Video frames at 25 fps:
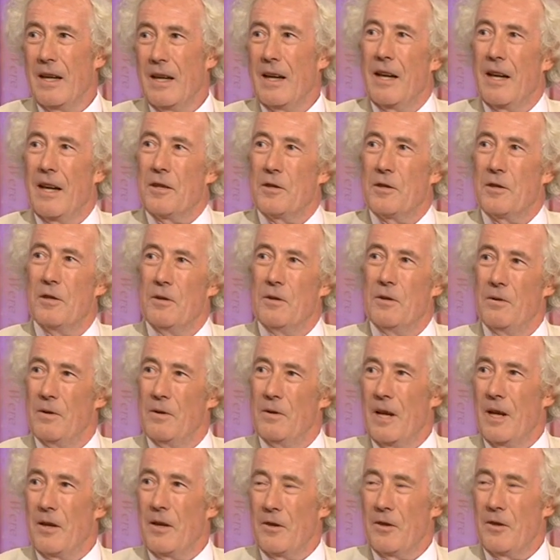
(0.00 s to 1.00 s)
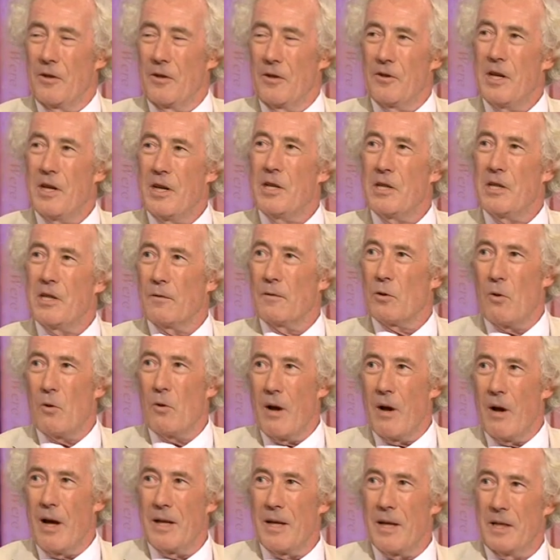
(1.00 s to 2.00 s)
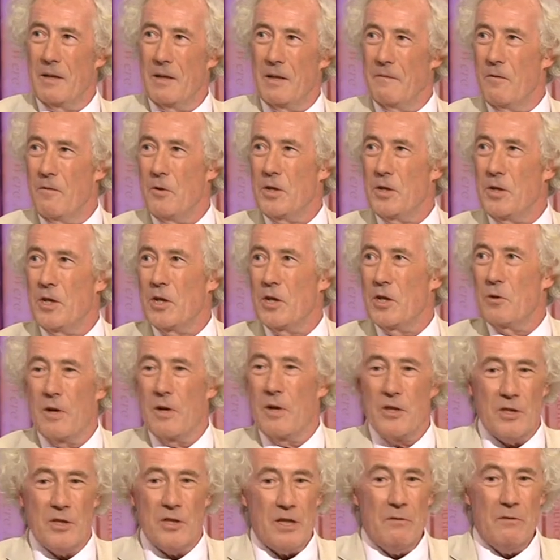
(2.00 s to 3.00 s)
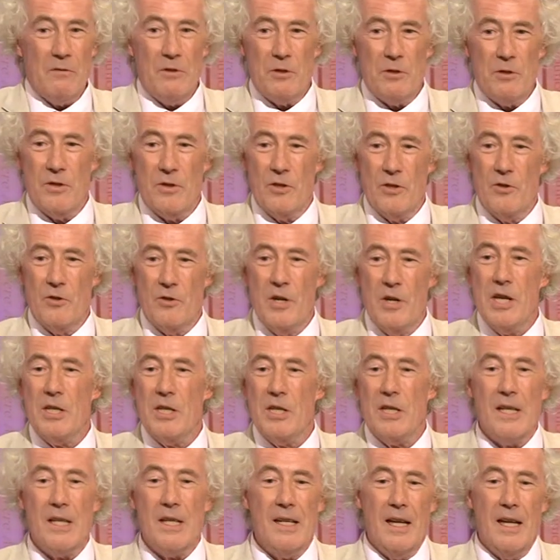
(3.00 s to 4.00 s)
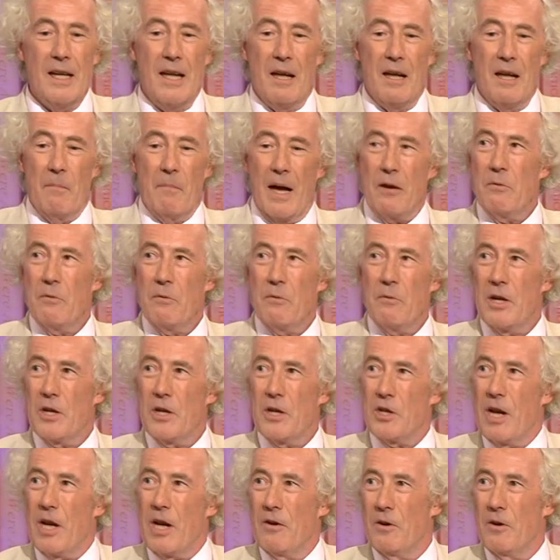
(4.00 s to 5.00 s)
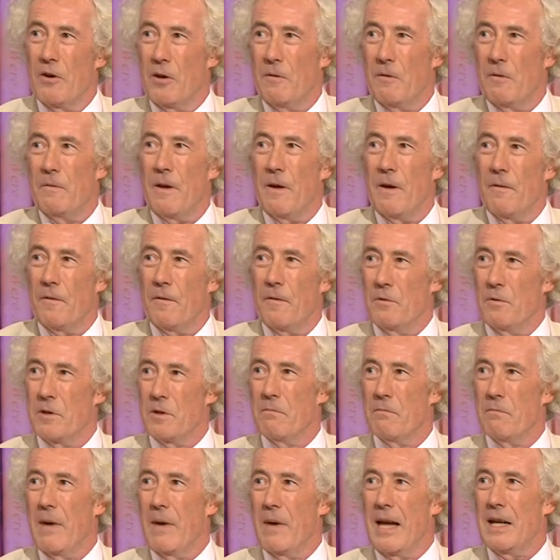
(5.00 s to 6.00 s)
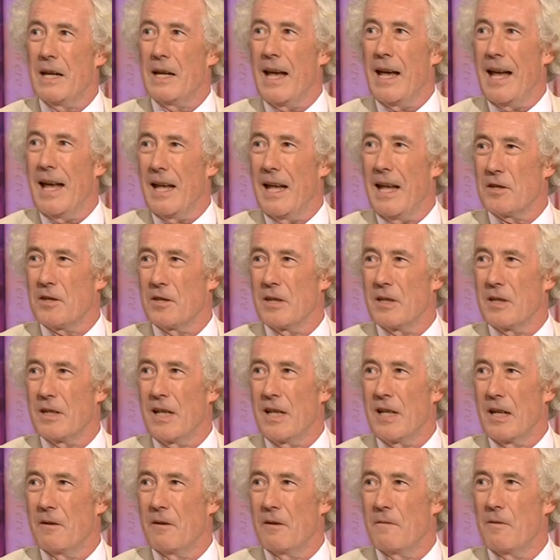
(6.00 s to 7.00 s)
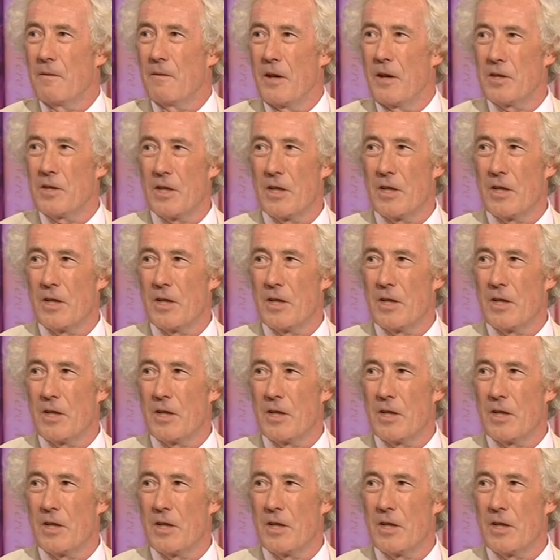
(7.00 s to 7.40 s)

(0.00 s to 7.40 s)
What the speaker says: to the Treaty of Troyes in 1420, which was the treaty by which Henry V was made heir to the King of France